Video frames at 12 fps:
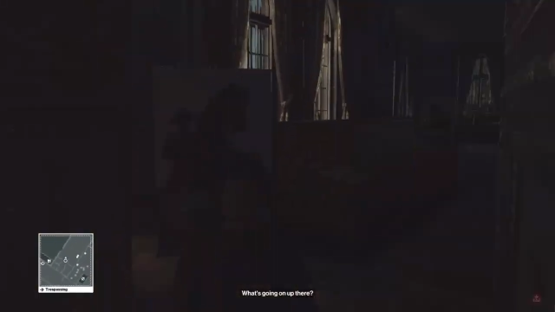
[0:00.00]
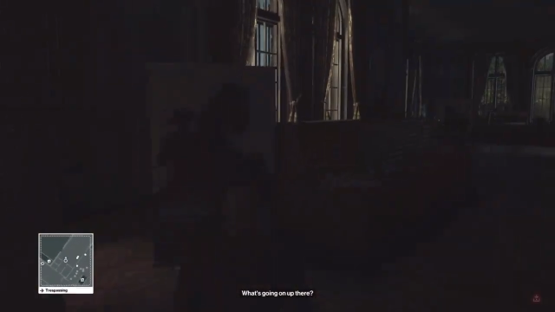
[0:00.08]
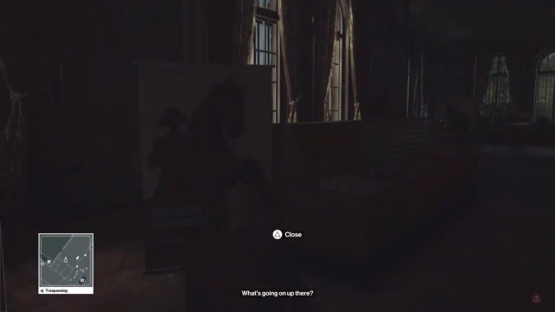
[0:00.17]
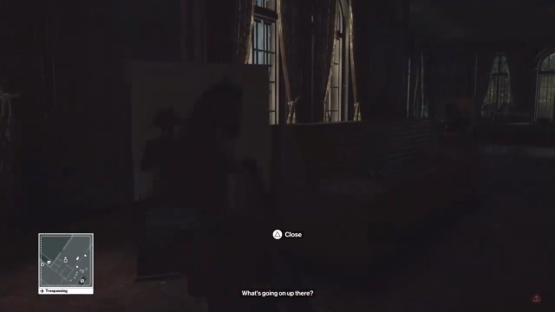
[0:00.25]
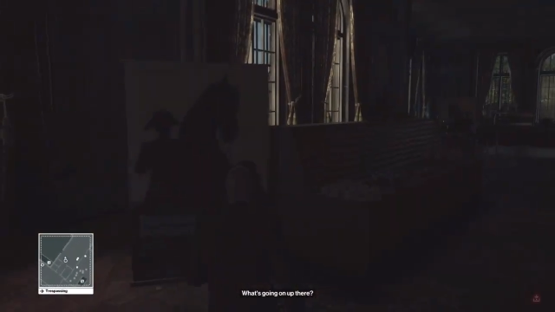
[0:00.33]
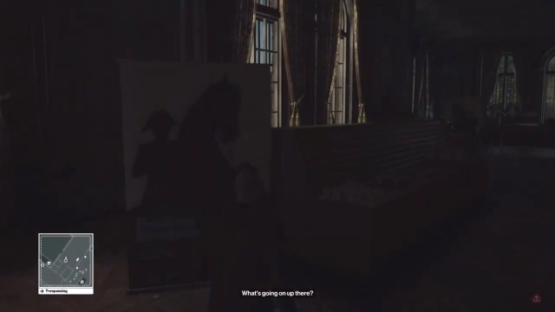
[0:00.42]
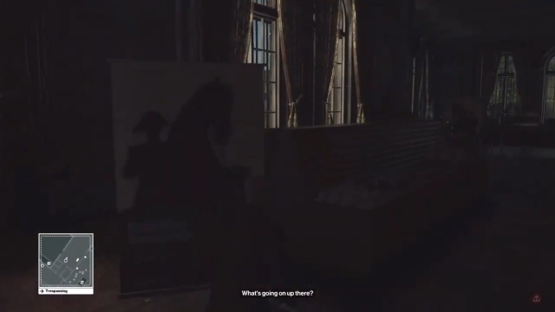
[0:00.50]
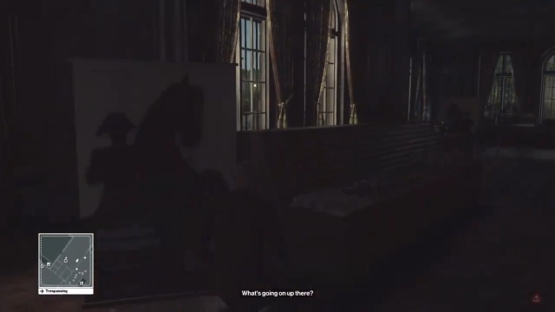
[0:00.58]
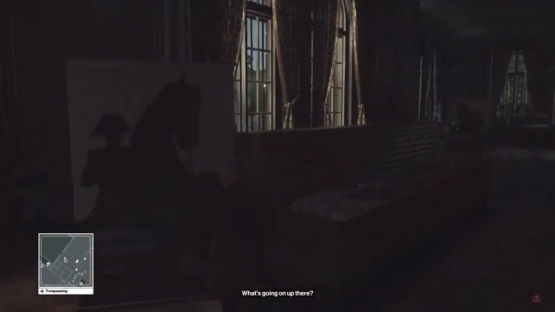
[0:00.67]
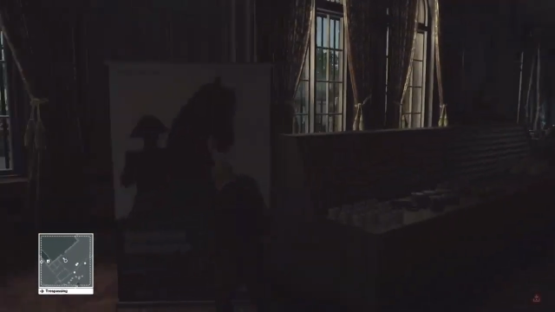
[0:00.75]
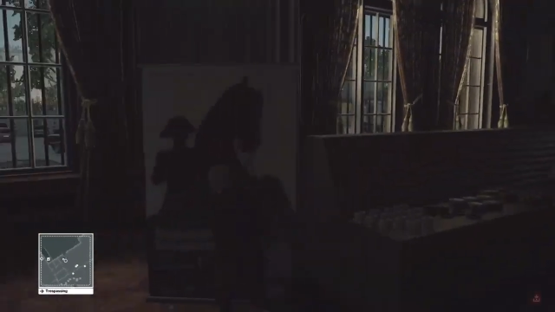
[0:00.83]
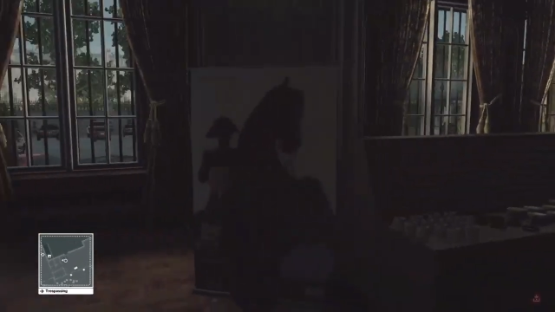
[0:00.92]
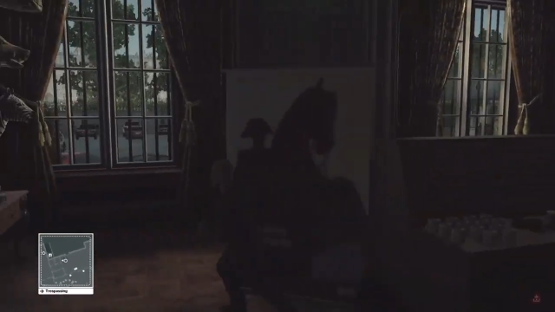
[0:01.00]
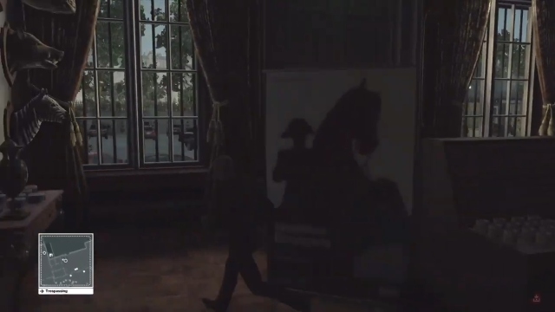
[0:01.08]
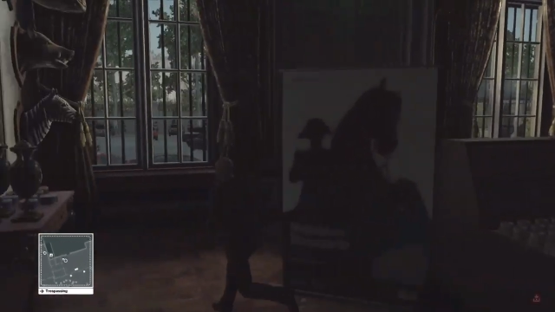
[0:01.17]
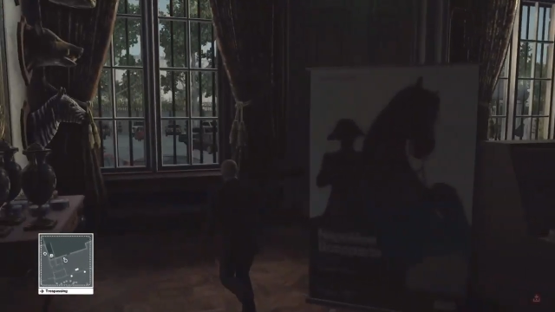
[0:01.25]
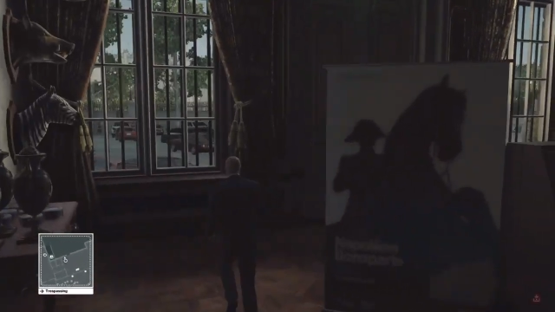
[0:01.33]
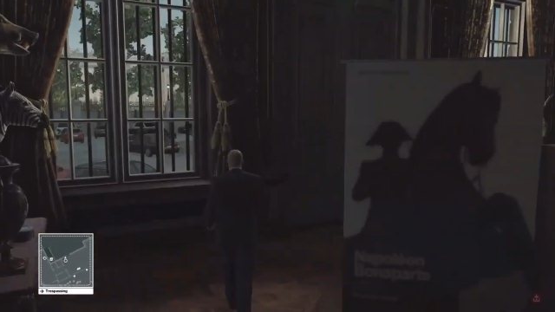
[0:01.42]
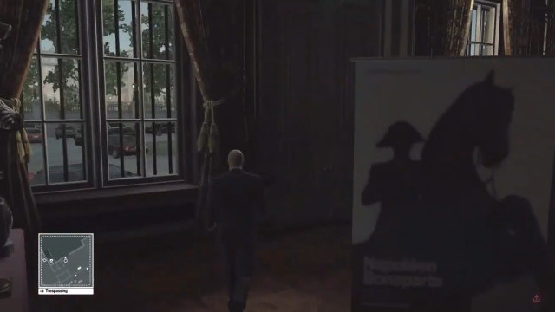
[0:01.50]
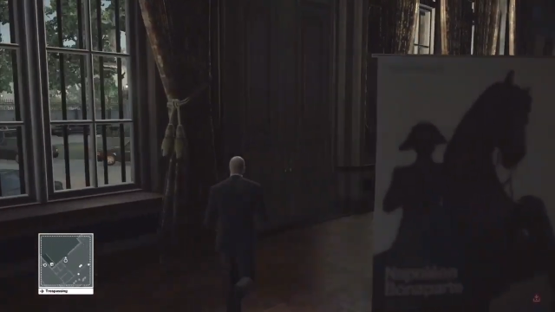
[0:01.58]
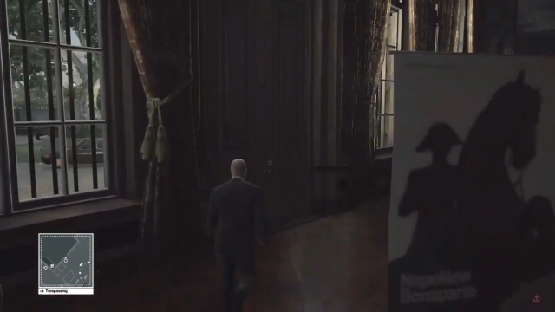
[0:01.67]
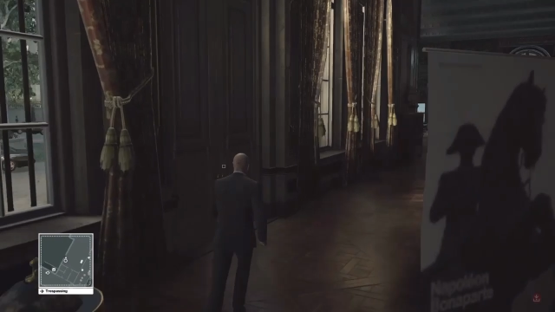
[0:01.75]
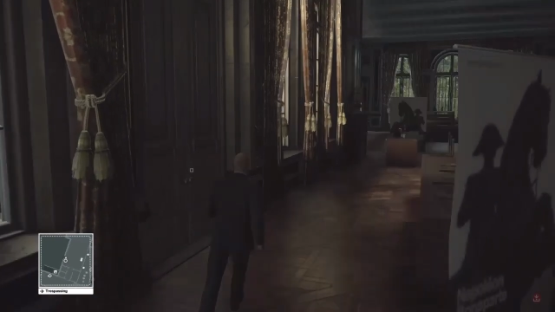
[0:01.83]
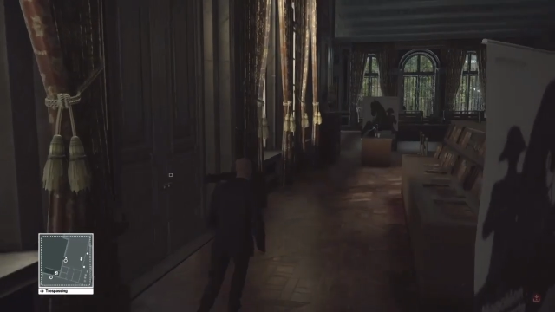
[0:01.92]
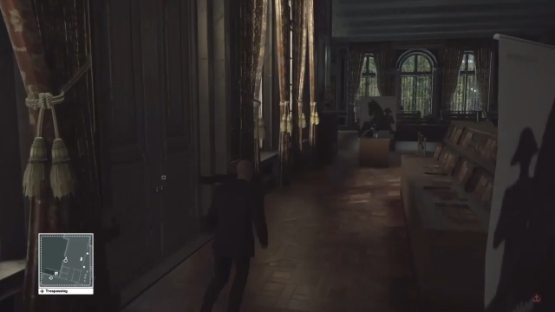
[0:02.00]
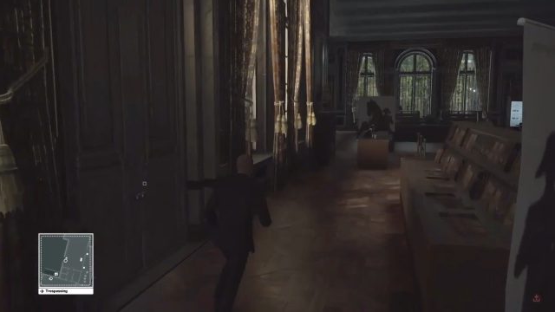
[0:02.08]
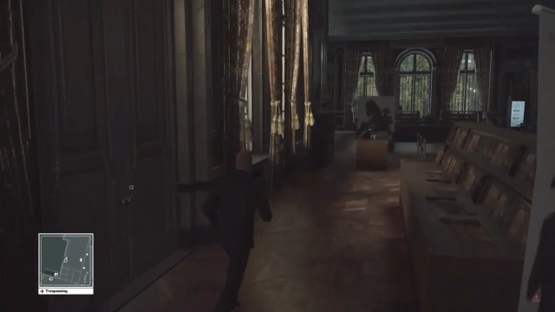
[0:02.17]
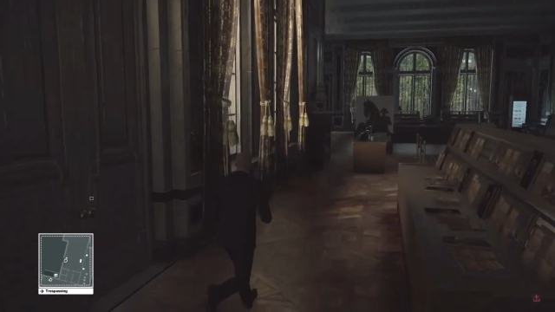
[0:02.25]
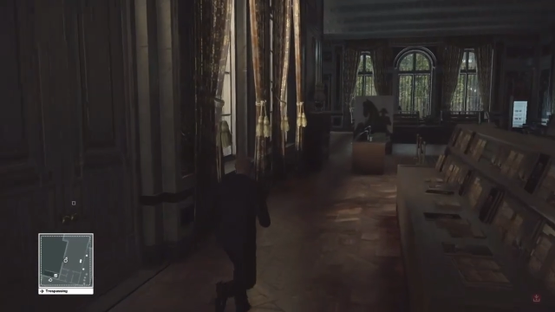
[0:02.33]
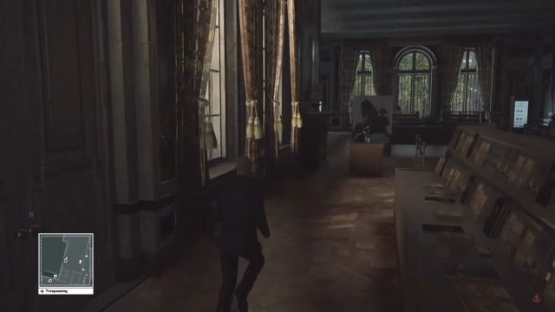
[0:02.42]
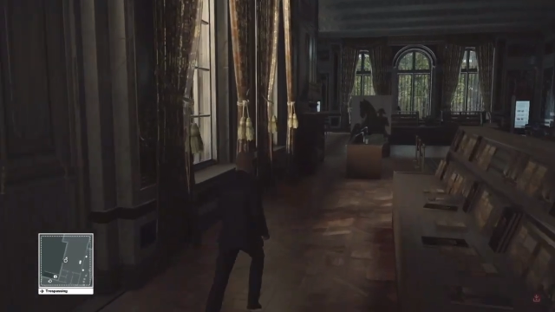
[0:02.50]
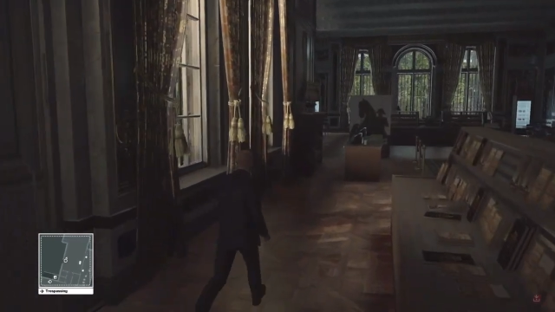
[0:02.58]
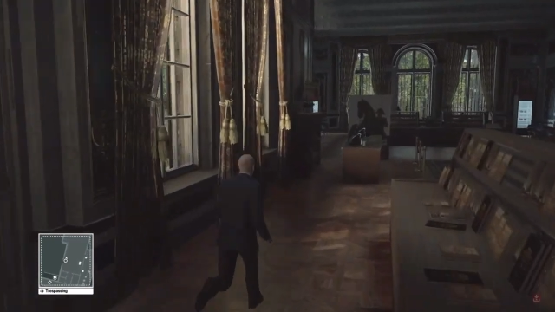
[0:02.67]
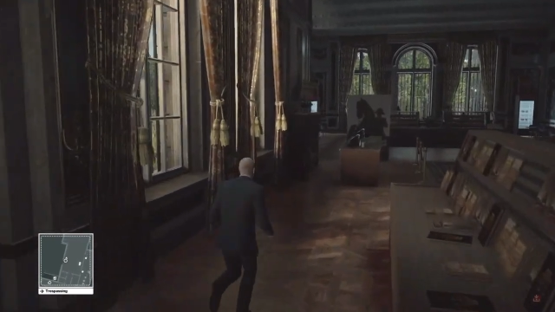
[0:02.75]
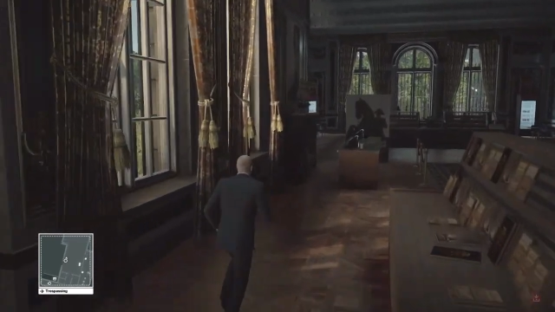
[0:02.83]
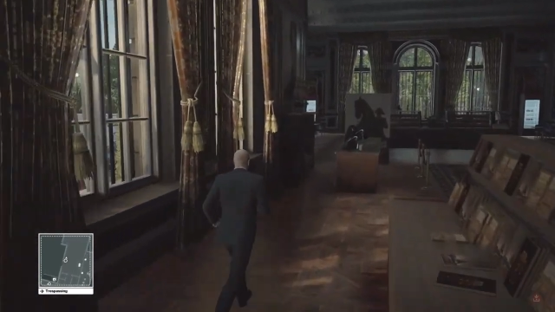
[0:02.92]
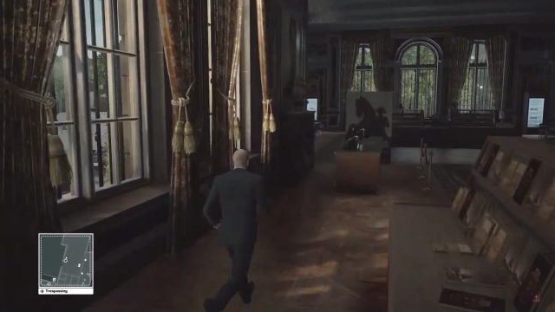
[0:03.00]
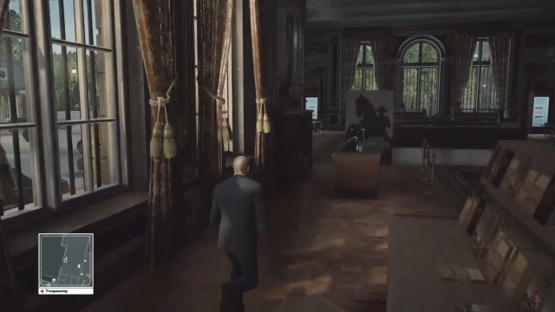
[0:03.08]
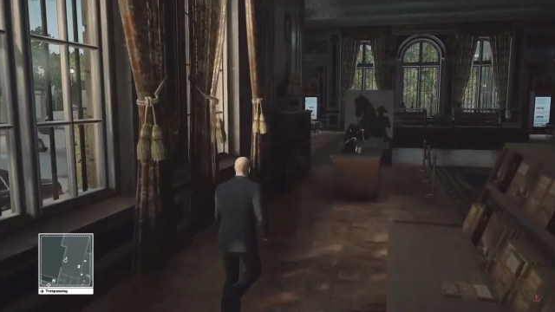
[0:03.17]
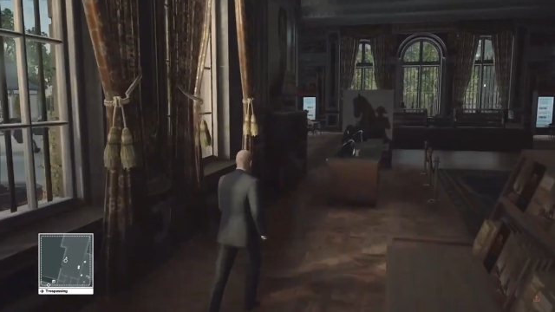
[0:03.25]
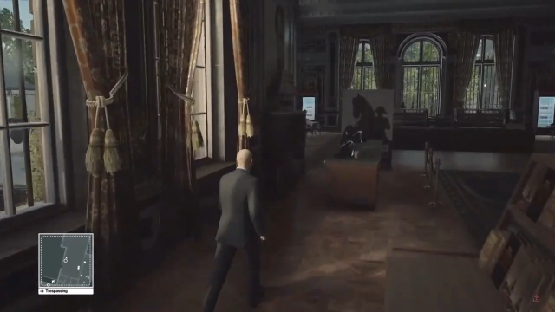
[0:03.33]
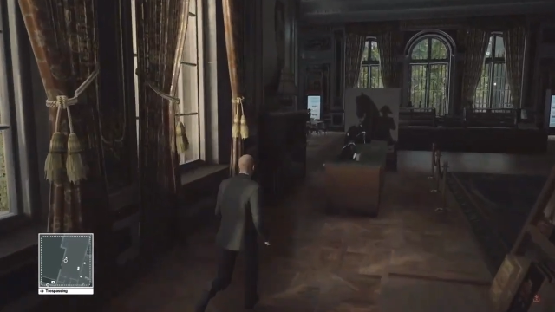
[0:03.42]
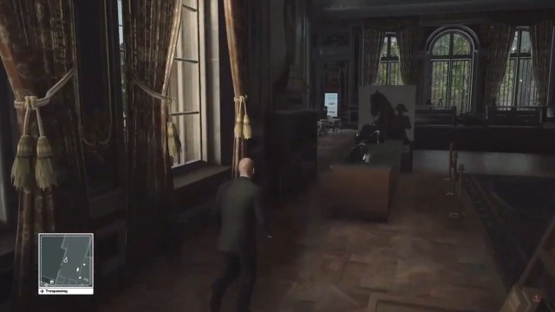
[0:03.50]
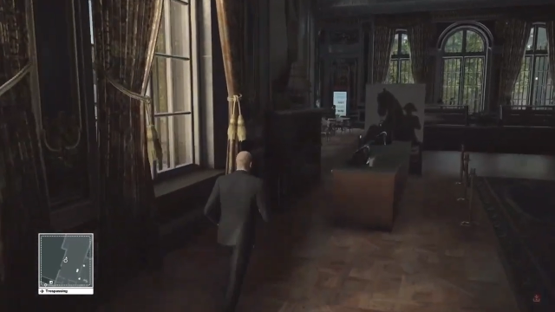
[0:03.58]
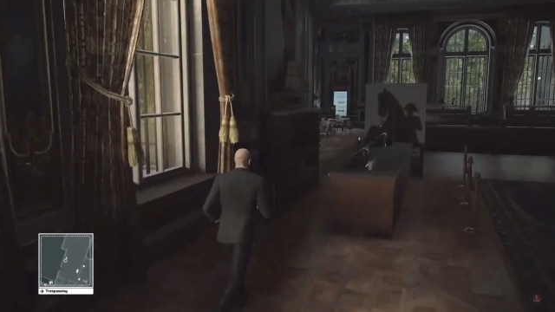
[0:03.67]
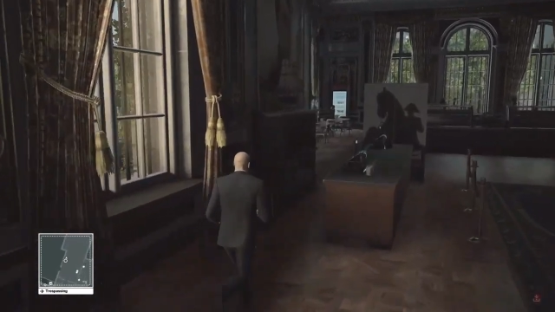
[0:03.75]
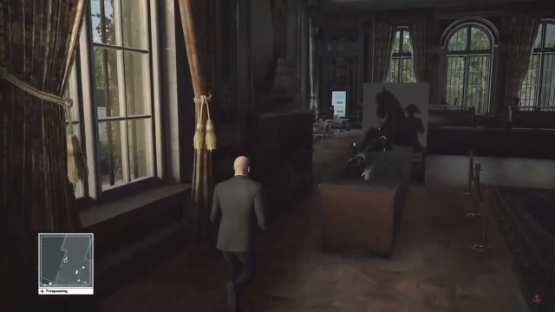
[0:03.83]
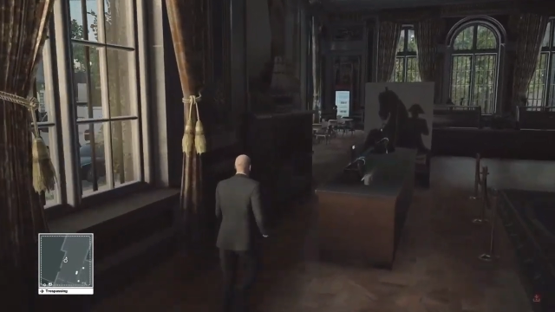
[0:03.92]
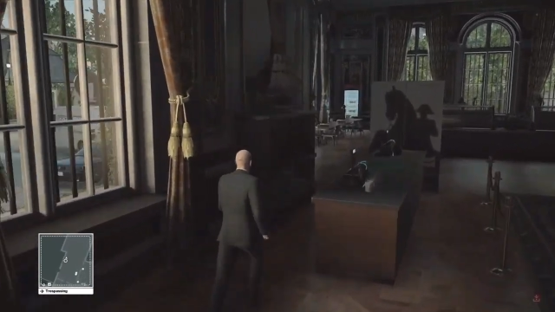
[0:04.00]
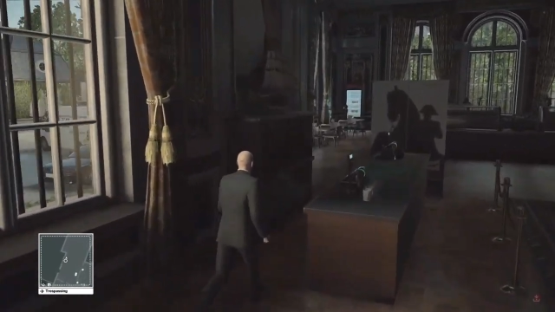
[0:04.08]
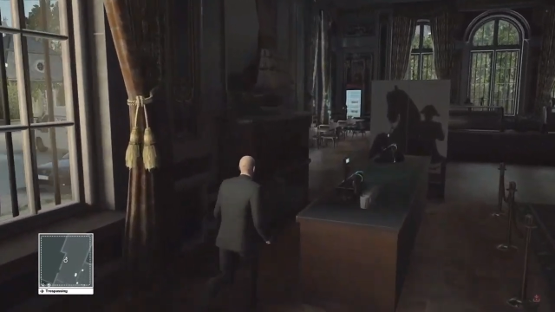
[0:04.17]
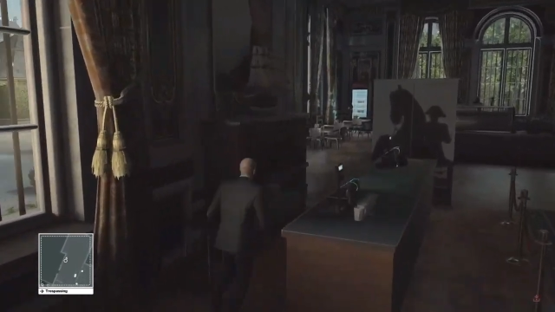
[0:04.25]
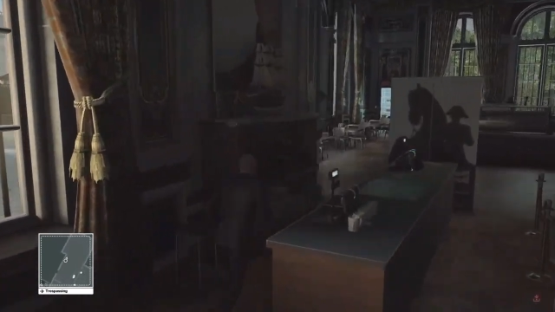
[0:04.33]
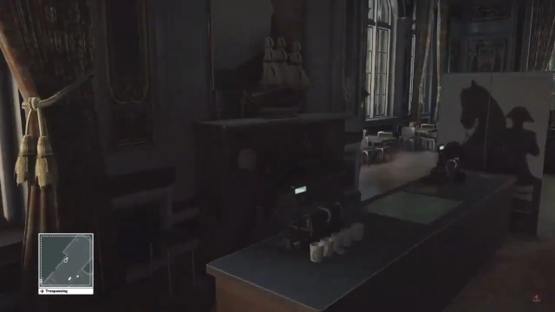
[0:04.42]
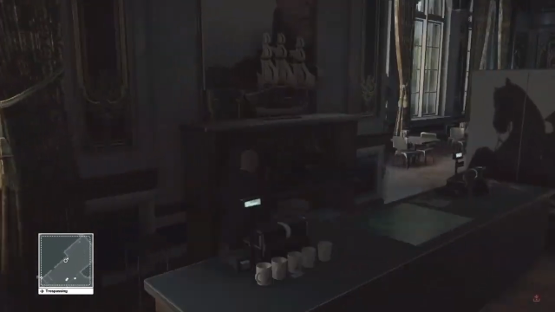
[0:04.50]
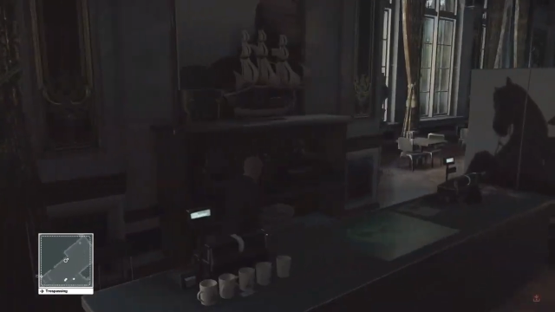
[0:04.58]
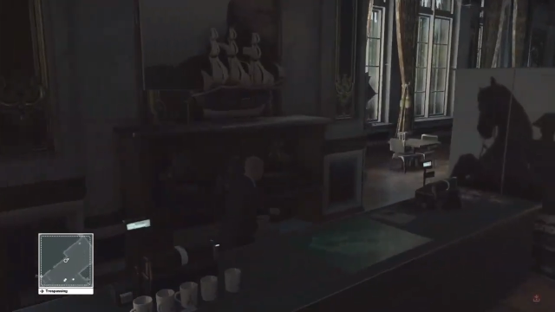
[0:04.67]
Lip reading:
Nobody's mouth can be seen.